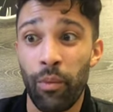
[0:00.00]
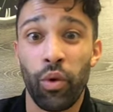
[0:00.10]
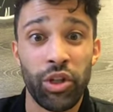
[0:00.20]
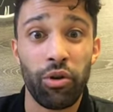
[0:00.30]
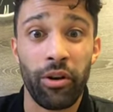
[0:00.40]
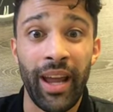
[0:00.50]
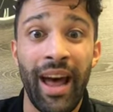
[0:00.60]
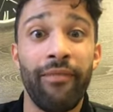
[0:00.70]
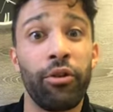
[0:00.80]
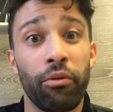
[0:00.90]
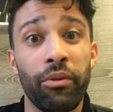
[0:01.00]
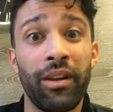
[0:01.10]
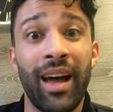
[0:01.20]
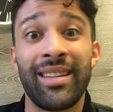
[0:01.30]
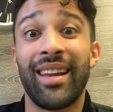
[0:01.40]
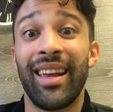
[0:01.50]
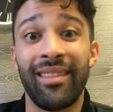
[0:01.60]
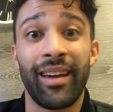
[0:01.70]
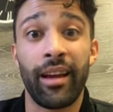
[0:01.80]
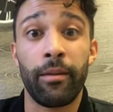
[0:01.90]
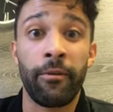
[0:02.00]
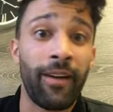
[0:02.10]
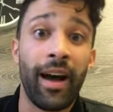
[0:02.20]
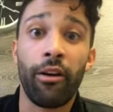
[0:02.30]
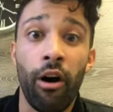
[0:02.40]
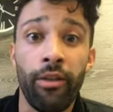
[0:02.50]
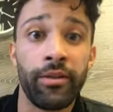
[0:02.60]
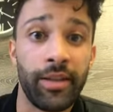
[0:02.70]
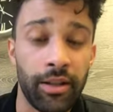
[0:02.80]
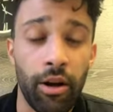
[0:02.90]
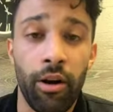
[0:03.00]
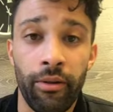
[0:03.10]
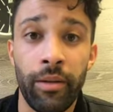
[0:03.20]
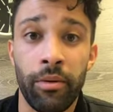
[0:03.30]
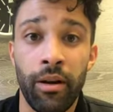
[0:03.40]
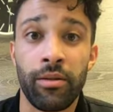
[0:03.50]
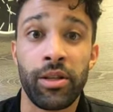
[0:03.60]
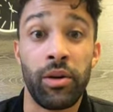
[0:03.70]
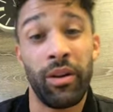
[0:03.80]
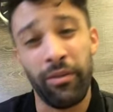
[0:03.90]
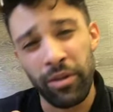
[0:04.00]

and what you already have you'll realize that in the kingdom of god all those things already belong to you and